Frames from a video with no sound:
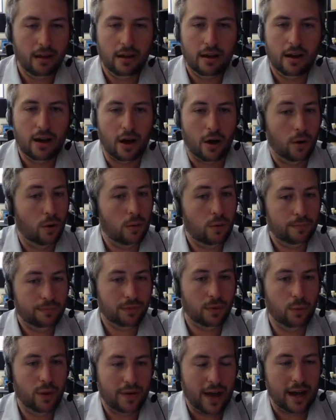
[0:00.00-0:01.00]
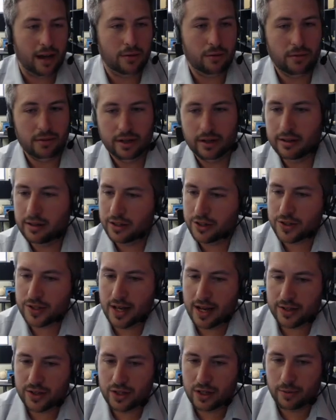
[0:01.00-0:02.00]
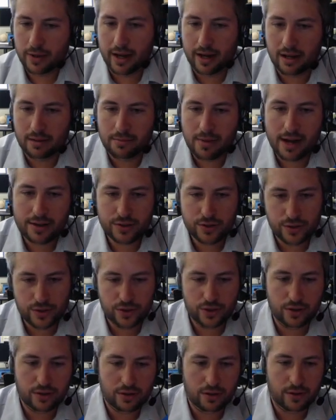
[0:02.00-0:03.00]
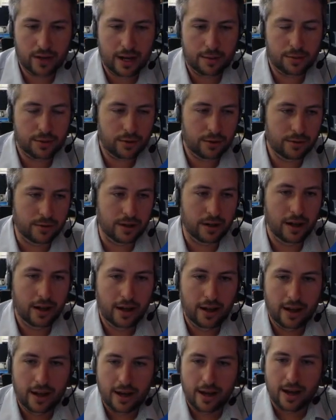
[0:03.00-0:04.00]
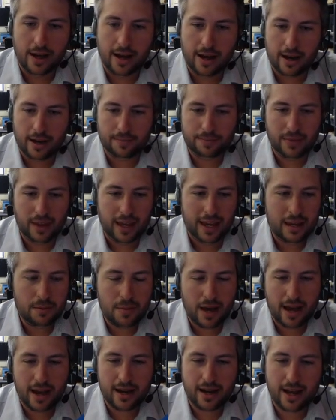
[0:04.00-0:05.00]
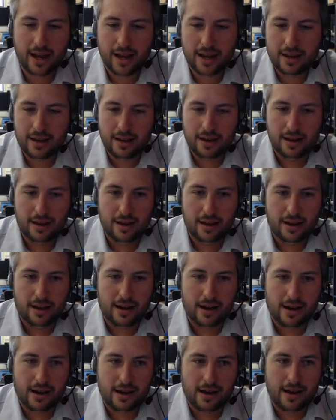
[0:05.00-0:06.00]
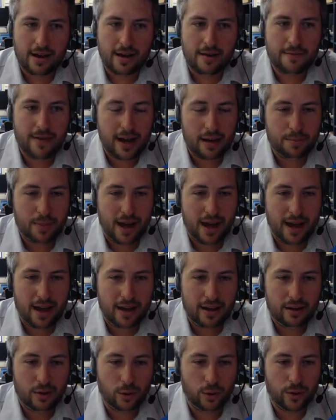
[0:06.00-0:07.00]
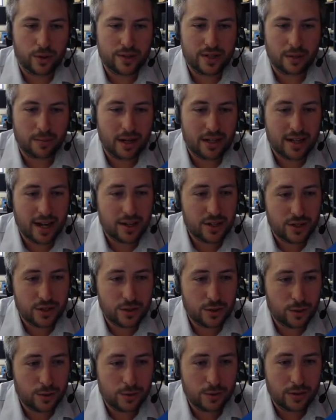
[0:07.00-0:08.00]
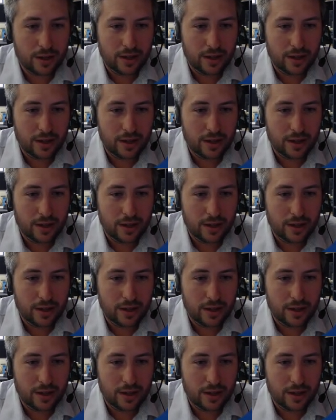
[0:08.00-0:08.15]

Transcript: Oh, we've had it just last year. We had a master's student who came through, and he made a vac bag auto segmentation tool.